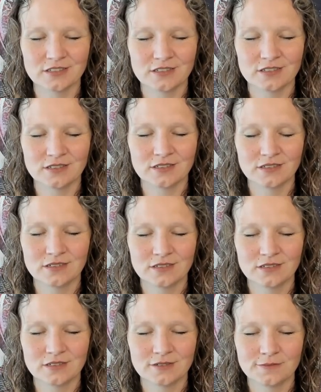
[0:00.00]

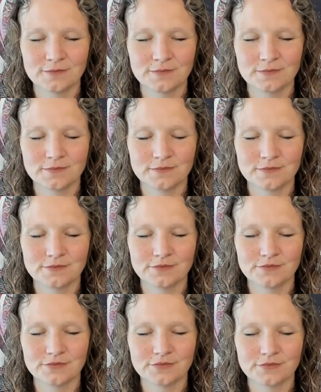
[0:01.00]

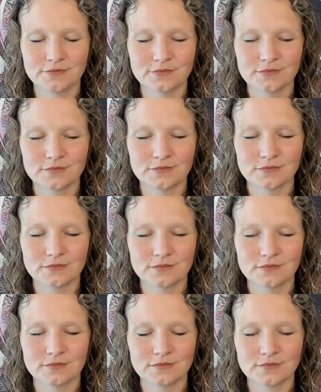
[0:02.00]

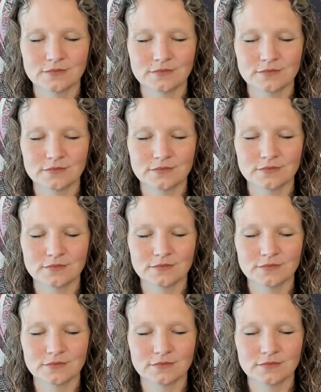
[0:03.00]

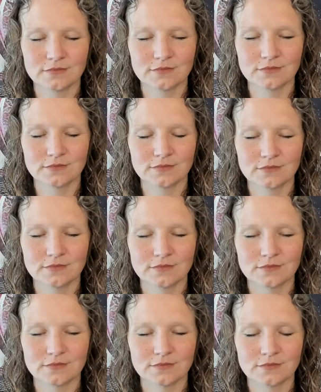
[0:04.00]

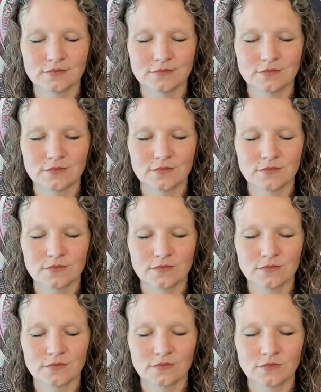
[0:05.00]

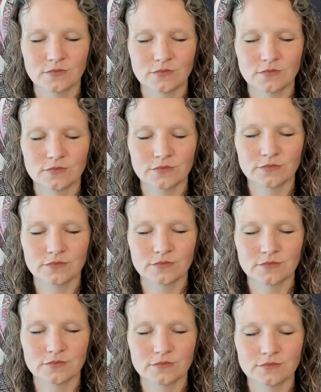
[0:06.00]

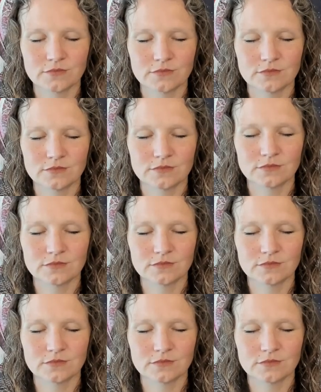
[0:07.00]
(silence)